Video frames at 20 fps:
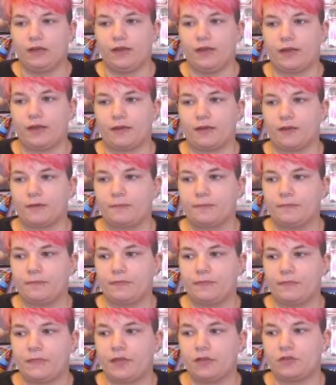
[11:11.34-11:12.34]
Like,
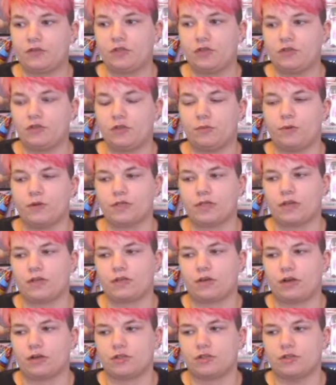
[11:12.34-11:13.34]
there's YouTubers I
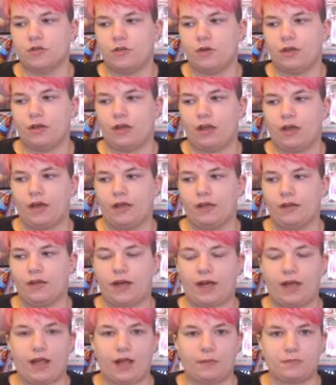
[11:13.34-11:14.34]
talk to online
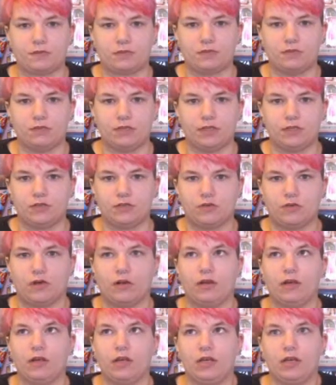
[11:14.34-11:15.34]
that I absolutely
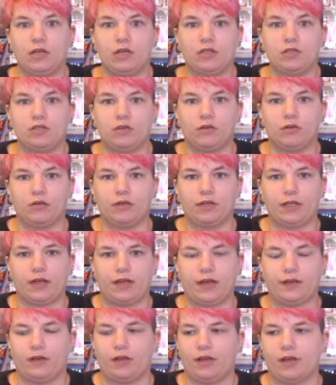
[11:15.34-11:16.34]
adore. Totally
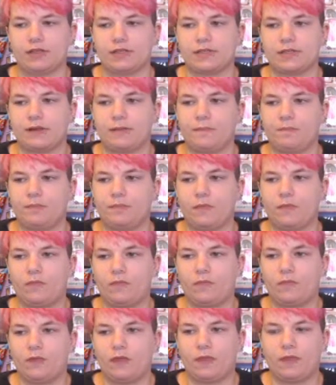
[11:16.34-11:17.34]
idolize them.
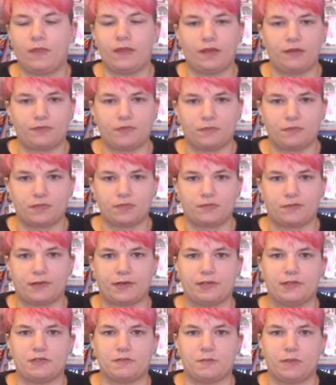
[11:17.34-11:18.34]
Think of them as
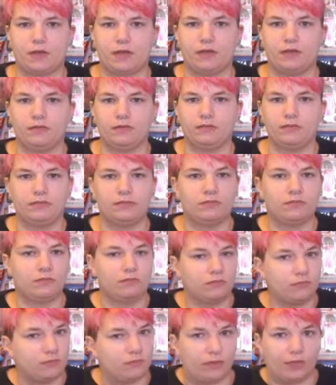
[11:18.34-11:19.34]
friends, but
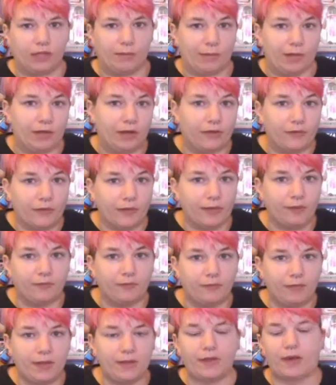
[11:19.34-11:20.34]
they may not think
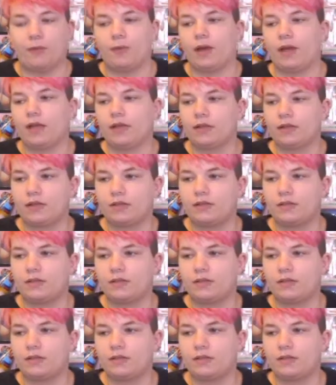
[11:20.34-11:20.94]
of me that way.